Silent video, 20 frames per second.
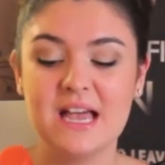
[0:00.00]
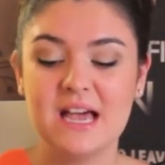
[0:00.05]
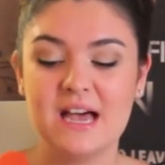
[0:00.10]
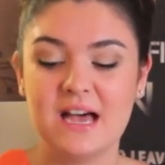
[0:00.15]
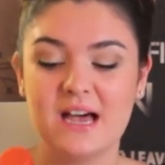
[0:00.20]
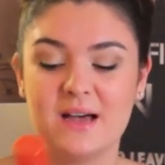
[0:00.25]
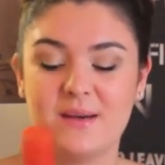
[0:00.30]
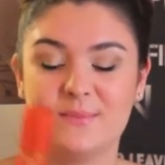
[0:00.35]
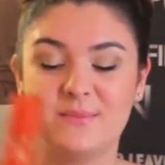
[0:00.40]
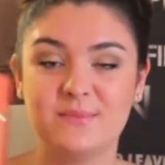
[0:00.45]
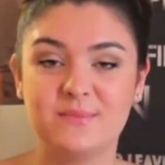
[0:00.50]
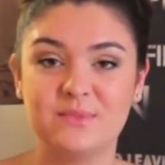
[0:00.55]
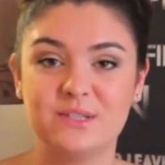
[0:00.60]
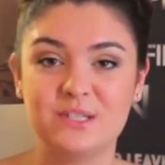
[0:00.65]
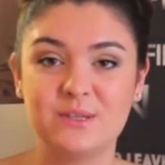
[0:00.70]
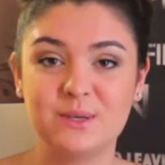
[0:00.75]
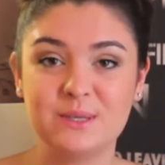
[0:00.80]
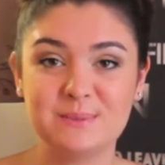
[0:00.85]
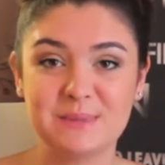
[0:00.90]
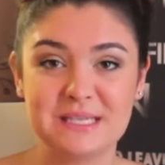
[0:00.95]
Um,
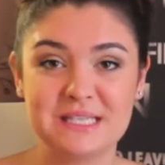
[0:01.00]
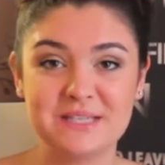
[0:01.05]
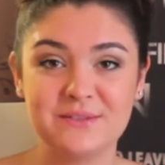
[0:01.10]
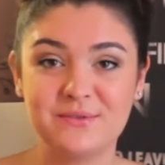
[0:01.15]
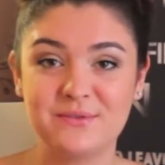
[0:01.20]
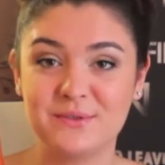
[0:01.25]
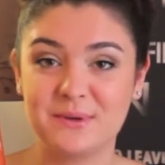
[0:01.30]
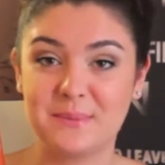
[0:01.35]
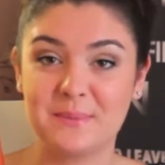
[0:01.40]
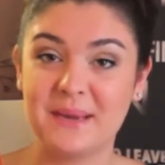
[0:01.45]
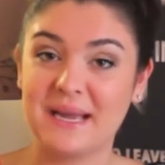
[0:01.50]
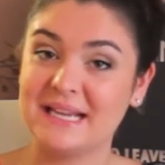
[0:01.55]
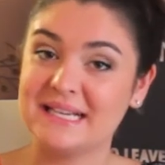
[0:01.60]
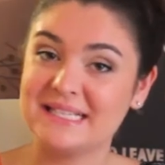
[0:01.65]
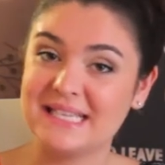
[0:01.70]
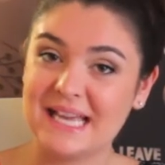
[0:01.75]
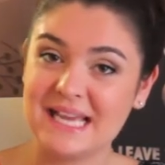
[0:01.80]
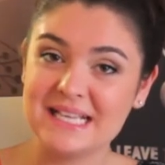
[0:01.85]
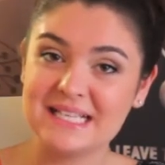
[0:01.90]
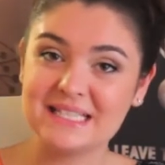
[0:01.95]
too expensive for my
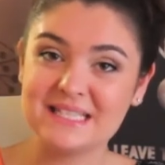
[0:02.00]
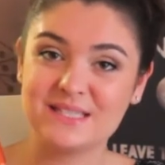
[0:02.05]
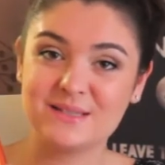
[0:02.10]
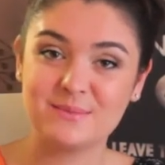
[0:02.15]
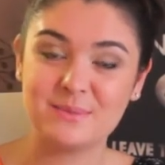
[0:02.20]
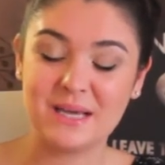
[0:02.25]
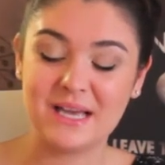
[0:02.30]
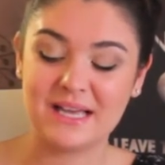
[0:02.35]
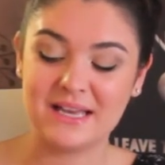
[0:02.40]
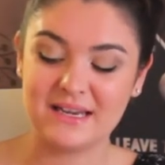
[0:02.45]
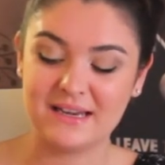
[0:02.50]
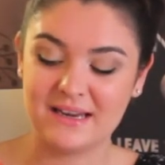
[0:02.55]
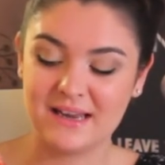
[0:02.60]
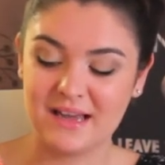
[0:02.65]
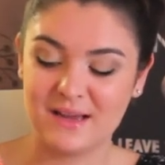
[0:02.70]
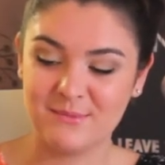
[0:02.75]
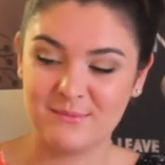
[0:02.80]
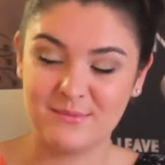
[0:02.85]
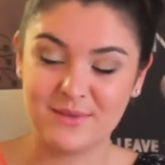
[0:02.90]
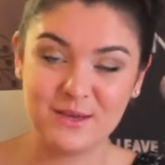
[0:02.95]
taste, but
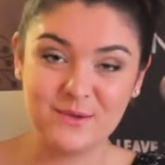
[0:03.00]
um,